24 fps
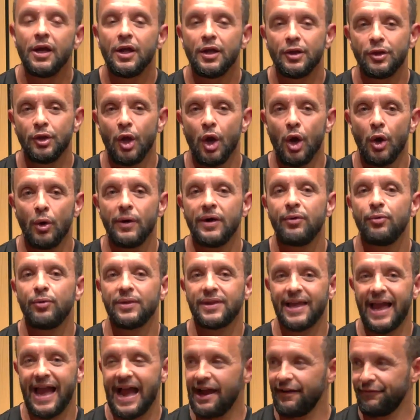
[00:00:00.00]
No, it was
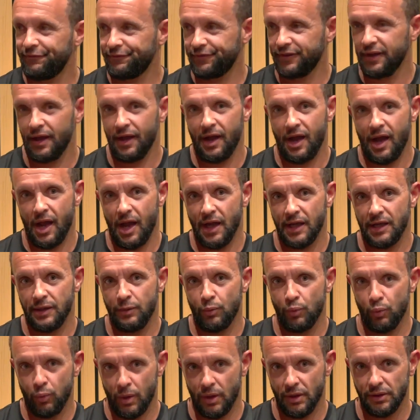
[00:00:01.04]
after I
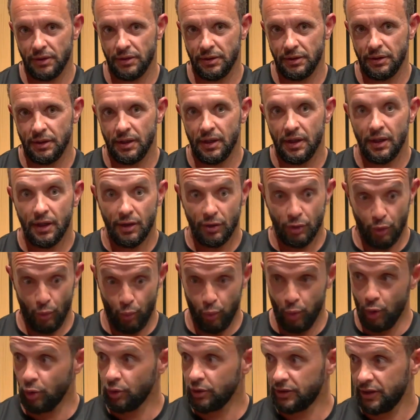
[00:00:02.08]
won the
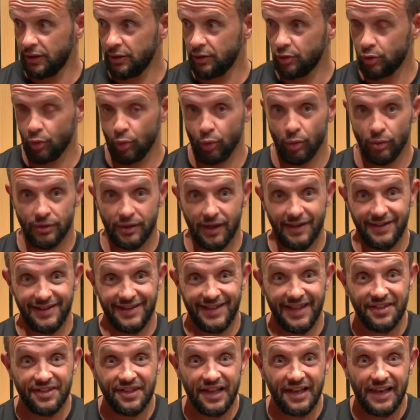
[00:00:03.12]
World Indoors. I
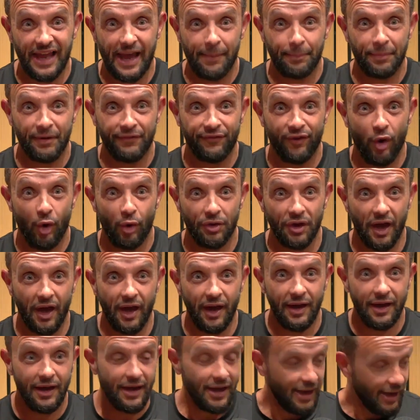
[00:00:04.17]
did the lap of honour,
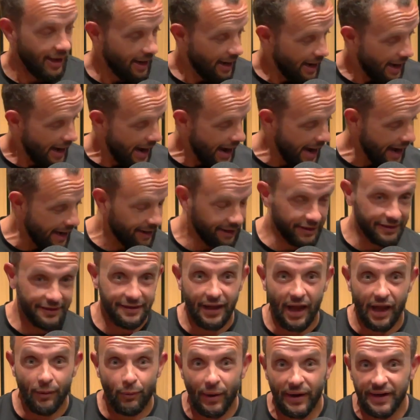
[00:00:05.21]
and
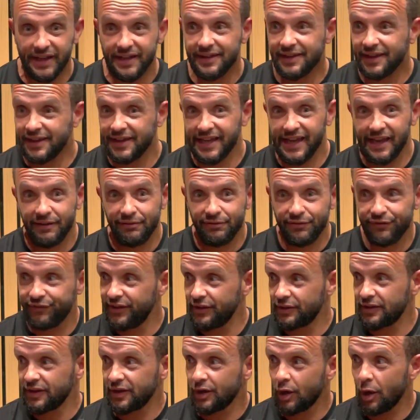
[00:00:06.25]
I went into the
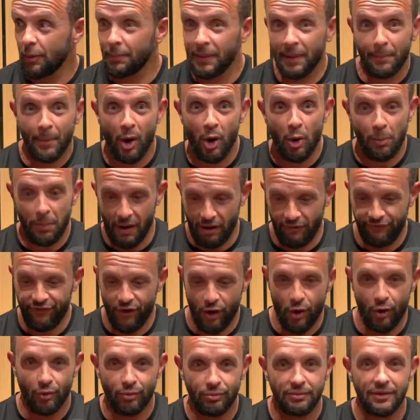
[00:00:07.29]
infield and got my mobile
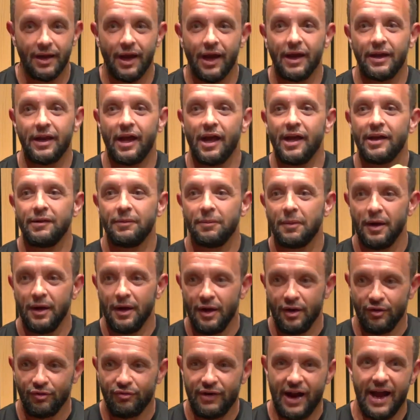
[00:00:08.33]
phone, and I
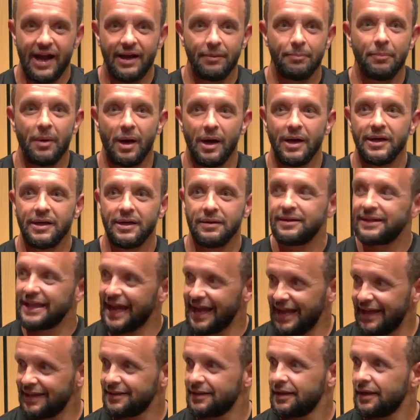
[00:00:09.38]
rang my
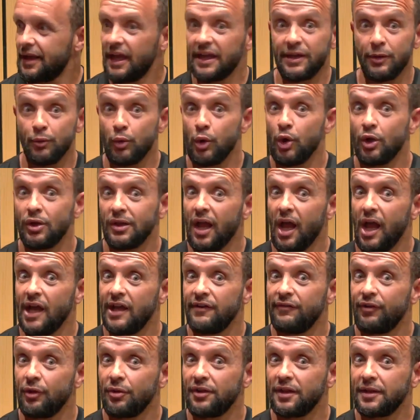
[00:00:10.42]
dad, and it weren't
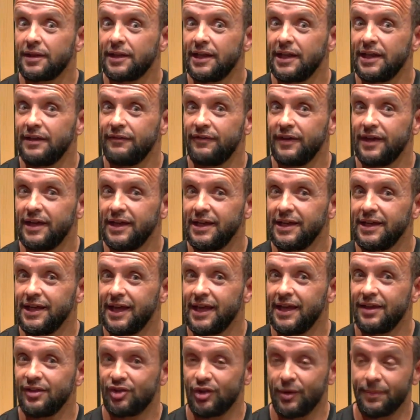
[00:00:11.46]
live on the TV
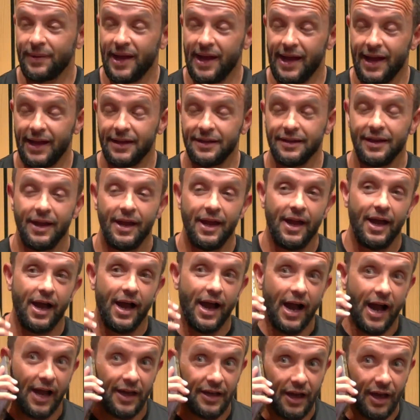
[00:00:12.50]
in Japan,
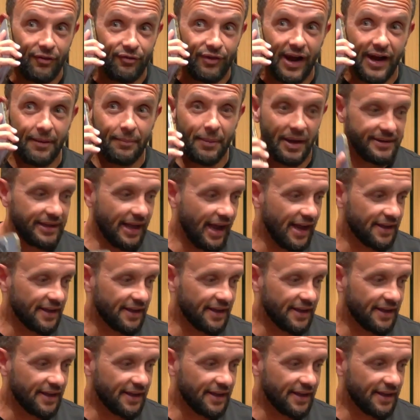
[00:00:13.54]
and I rang my dad,